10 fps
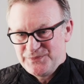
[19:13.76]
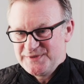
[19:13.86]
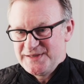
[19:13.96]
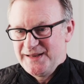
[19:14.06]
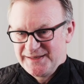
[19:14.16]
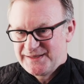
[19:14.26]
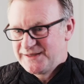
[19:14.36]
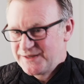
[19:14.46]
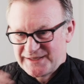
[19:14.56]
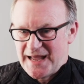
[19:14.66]
saying
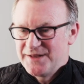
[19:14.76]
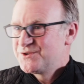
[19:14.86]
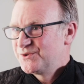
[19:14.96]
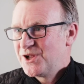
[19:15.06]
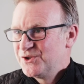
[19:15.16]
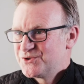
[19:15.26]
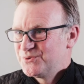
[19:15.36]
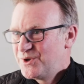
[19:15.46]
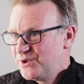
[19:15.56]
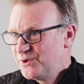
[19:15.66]
cancel
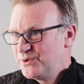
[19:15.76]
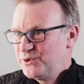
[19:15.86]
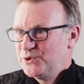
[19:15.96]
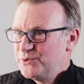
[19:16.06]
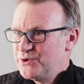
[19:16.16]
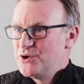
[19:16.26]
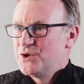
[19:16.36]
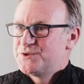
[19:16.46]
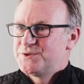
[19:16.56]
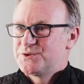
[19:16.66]
culture, well, a load of
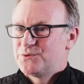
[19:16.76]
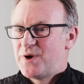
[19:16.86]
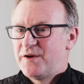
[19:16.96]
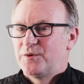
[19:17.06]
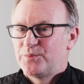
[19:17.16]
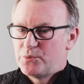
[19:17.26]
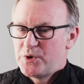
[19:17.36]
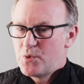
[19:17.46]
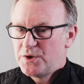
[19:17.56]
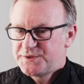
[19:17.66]
nonsense or whatever, but
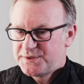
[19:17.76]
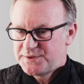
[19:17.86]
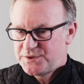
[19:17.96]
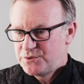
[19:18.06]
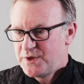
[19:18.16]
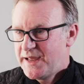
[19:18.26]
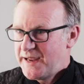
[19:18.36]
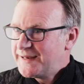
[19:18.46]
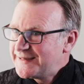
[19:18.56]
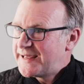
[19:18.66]
we wanted to
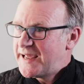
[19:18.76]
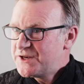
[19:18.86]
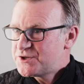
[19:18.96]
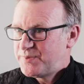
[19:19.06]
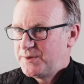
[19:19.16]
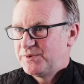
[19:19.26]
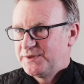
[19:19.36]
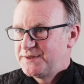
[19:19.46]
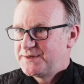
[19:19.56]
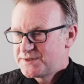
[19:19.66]
engage
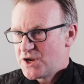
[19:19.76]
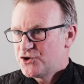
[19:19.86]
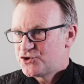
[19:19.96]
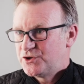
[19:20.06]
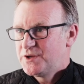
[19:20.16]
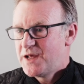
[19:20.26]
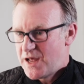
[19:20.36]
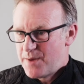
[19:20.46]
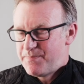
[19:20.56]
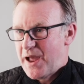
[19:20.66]
people in a discussion
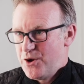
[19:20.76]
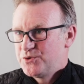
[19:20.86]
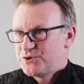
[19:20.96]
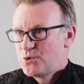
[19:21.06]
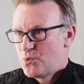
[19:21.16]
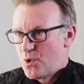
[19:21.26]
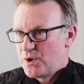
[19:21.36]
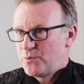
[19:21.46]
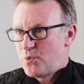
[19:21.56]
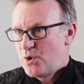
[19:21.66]
about
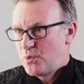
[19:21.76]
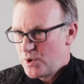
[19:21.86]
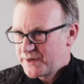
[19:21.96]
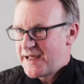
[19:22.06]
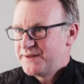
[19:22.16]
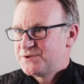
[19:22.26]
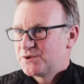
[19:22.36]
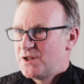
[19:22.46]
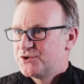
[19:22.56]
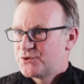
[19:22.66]
what cancel
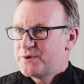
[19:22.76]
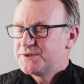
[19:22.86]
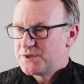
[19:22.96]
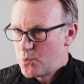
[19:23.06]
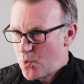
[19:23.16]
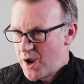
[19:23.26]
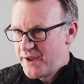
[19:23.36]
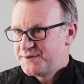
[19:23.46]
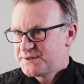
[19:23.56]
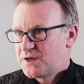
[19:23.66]
culture is and
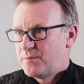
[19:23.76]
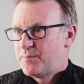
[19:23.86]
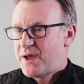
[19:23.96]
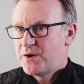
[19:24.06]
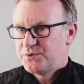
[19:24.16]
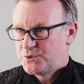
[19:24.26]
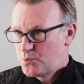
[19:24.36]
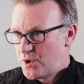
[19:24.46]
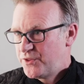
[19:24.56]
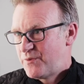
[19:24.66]
why it's come about
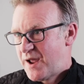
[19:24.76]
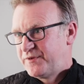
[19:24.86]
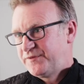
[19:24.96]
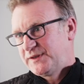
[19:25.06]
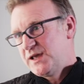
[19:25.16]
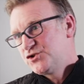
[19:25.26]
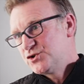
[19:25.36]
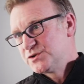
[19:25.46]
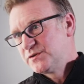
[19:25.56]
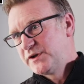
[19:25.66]
and what the
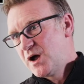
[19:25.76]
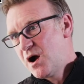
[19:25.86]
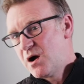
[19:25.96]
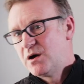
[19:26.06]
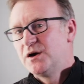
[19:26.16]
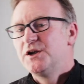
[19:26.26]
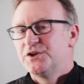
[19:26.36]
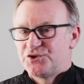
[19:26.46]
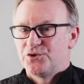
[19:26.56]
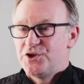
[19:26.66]
ramifications of it are,
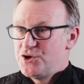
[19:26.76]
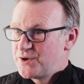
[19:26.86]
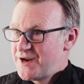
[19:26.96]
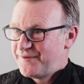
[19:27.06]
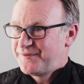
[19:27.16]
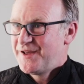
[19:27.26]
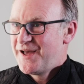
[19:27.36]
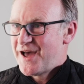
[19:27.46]
so that you can have